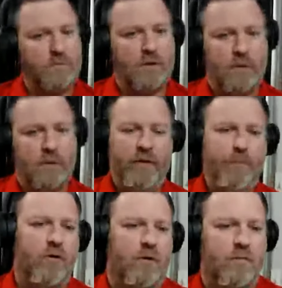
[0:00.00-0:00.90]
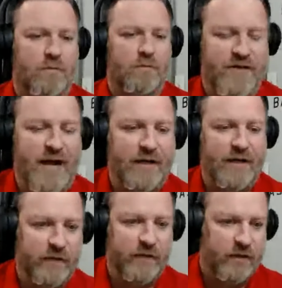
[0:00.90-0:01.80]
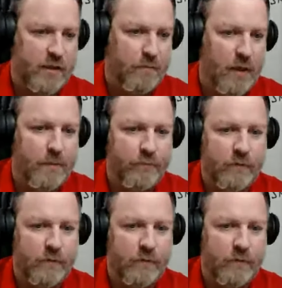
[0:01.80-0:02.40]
people are naturally going to come up.